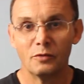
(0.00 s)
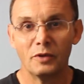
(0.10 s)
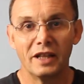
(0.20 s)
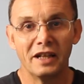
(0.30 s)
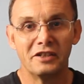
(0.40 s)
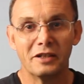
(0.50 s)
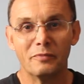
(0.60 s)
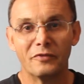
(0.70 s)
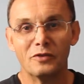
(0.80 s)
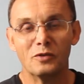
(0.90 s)
We then
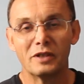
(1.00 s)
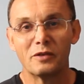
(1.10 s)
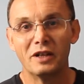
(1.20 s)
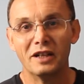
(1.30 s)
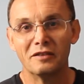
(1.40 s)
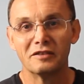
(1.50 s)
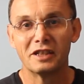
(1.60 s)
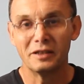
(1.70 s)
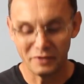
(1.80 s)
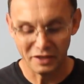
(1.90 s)
jump forward quite a long
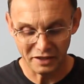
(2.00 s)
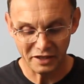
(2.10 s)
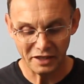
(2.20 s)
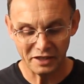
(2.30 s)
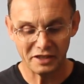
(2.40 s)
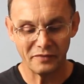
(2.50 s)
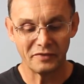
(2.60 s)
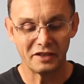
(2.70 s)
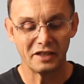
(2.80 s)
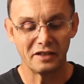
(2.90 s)
time to
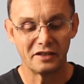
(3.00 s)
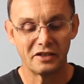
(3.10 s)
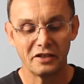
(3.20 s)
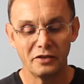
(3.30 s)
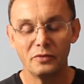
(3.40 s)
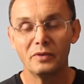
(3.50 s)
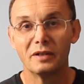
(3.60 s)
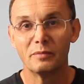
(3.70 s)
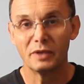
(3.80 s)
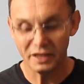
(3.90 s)
1972,
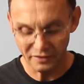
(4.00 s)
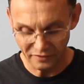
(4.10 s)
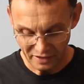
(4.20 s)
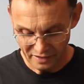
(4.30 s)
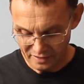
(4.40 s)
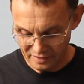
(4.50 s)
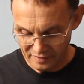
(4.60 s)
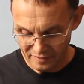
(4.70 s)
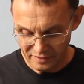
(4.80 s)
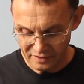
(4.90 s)
I believe.
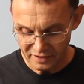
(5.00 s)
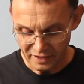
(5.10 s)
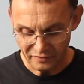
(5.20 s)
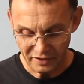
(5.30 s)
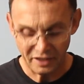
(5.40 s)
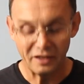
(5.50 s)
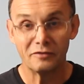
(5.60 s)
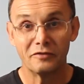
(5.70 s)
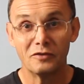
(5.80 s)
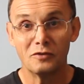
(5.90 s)

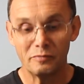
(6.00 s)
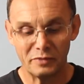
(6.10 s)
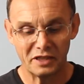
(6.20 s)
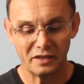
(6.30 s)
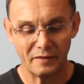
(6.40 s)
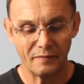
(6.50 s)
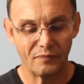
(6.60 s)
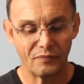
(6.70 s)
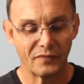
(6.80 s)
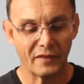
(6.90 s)
Carl Forbes,
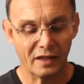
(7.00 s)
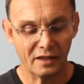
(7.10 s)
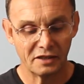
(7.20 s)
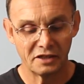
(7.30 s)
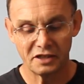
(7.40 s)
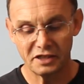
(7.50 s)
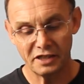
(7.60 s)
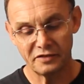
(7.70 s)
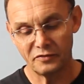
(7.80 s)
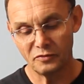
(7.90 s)

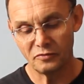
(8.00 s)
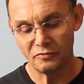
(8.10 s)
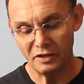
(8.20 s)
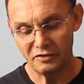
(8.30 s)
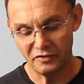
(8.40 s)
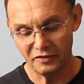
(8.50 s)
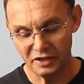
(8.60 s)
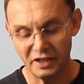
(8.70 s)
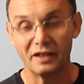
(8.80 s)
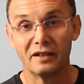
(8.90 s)
Successful Roach
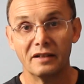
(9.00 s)
Fishing.